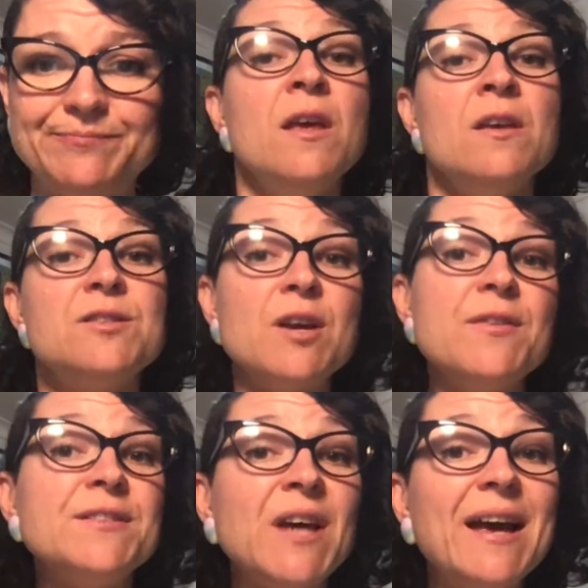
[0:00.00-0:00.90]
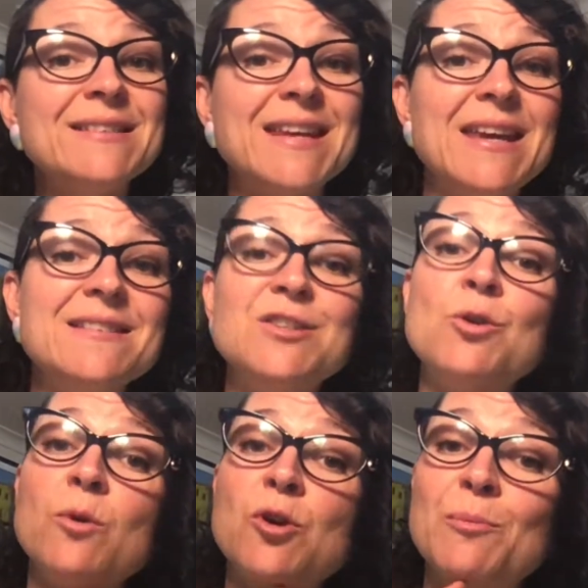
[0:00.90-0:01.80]
So the task is
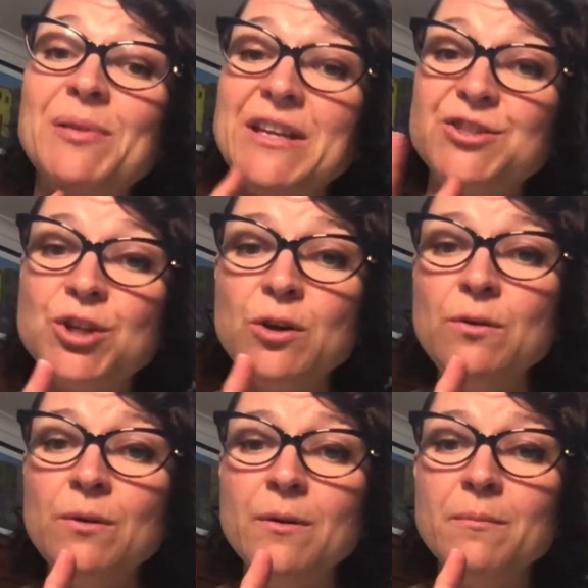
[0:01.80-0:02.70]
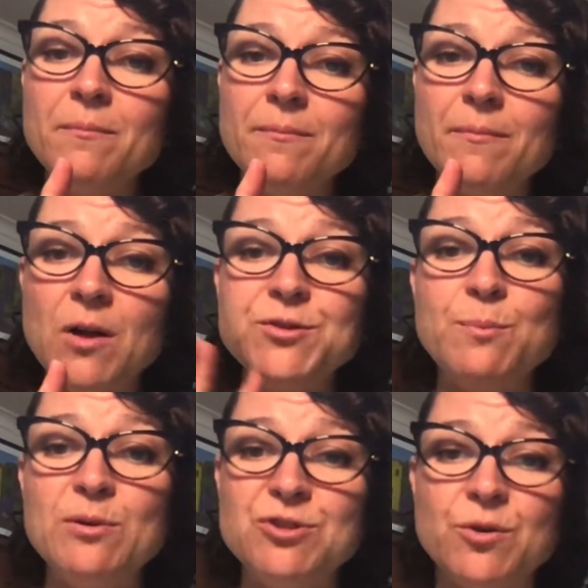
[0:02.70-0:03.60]
you will complete 2
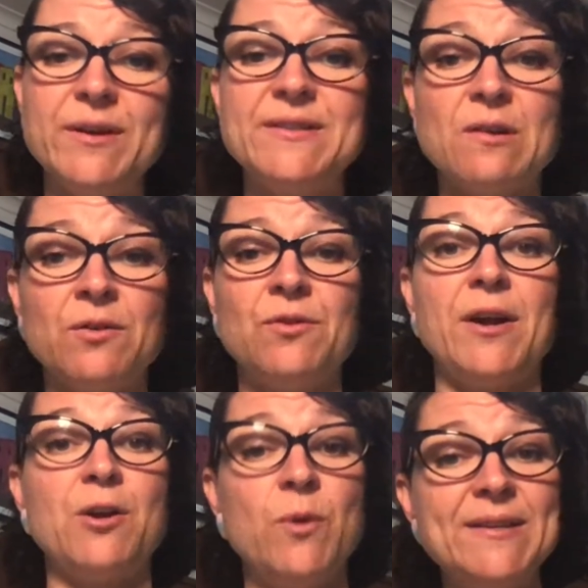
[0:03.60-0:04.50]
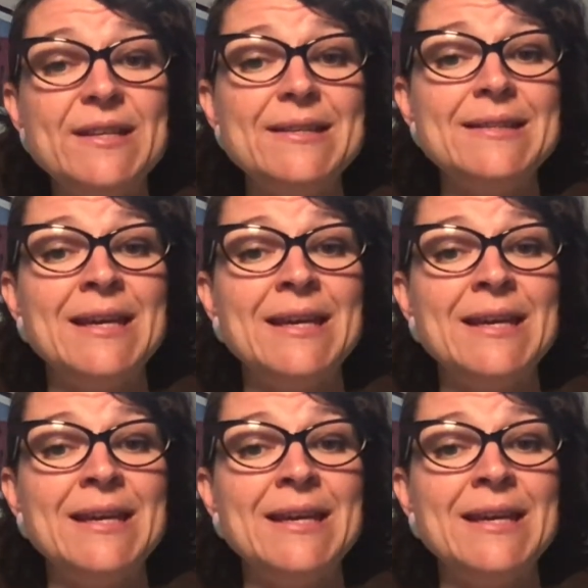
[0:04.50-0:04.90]
multiple choice online quizzes.